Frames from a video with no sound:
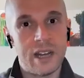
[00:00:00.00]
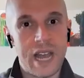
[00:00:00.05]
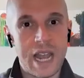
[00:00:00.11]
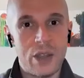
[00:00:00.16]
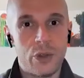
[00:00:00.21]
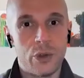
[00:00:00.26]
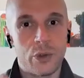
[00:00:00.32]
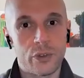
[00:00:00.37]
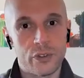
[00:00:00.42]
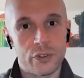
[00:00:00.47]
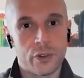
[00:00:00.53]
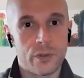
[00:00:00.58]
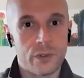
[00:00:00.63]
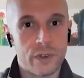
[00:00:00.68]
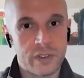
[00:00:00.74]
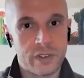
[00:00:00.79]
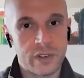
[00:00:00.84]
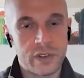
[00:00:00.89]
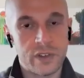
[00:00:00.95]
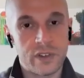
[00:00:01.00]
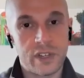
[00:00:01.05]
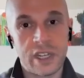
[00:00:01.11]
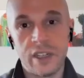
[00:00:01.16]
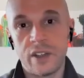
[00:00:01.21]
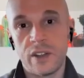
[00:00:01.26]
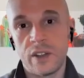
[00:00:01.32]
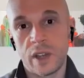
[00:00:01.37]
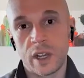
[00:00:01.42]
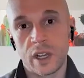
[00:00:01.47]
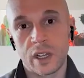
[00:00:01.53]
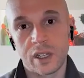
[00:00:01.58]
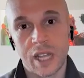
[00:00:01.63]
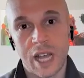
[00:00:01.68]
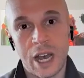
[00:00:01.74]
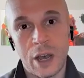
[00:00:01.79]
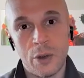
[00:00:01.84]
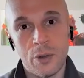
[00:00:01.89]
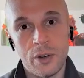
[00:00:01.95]
and their services into the
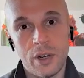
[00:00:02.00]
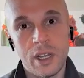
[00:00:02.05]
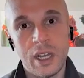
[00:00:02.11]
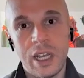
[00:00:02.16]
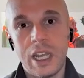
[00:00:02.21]
cloud.